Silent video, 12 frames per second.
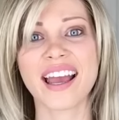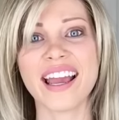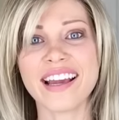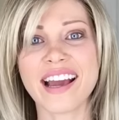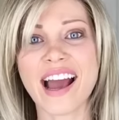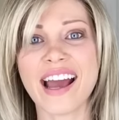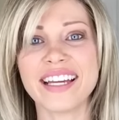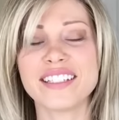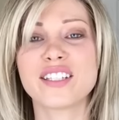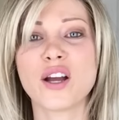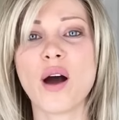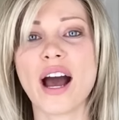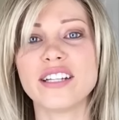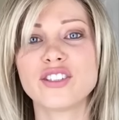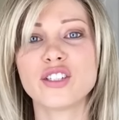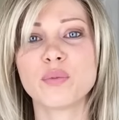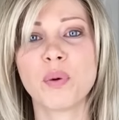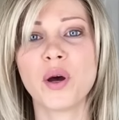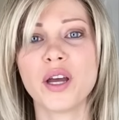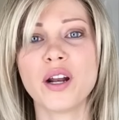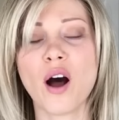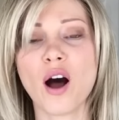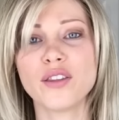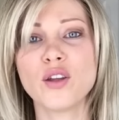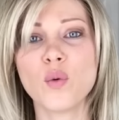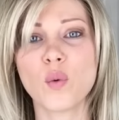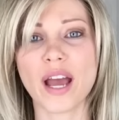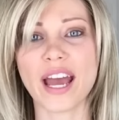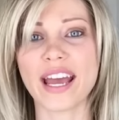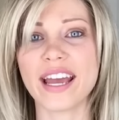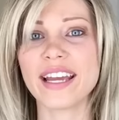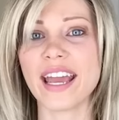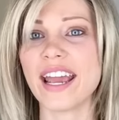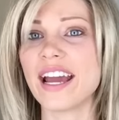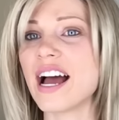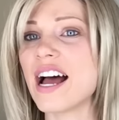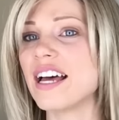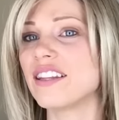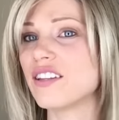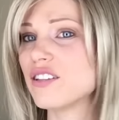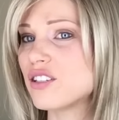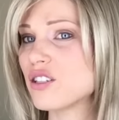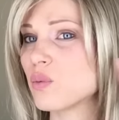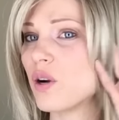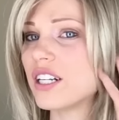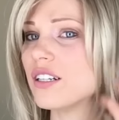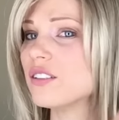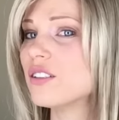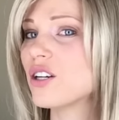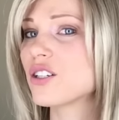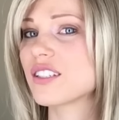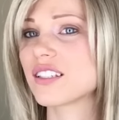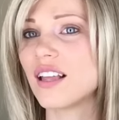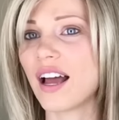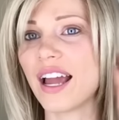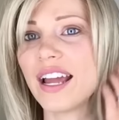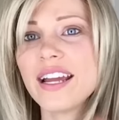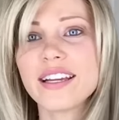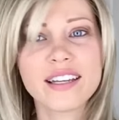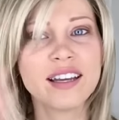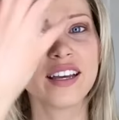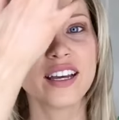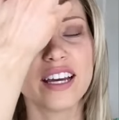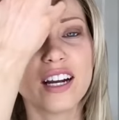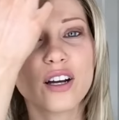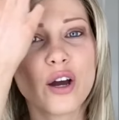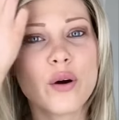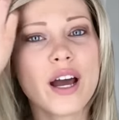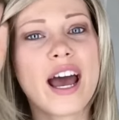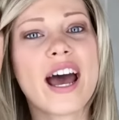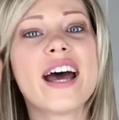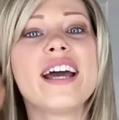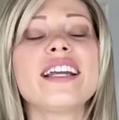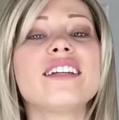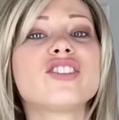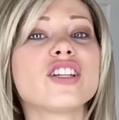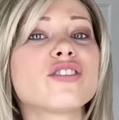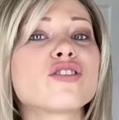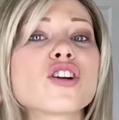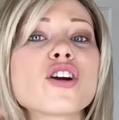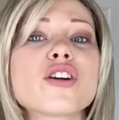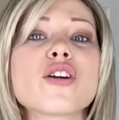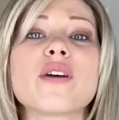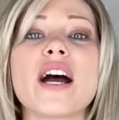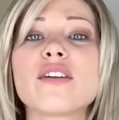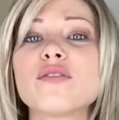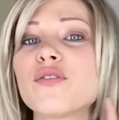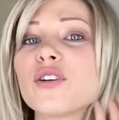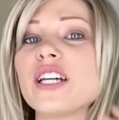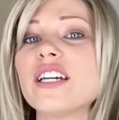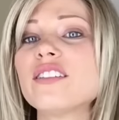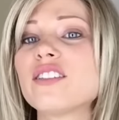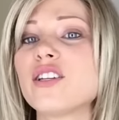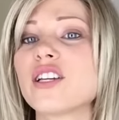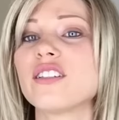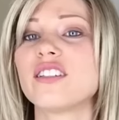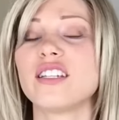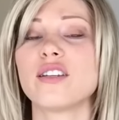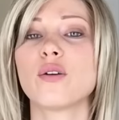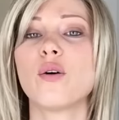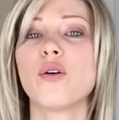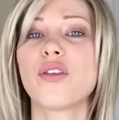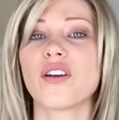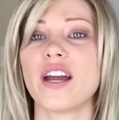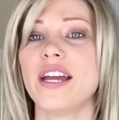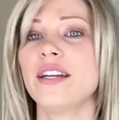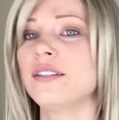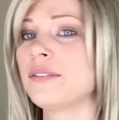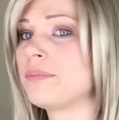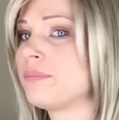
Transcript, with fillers: Hey guys, so I just put on the wig and this is what it looks like. And I'll go ahead and just turn around for you so you can see the whole thing.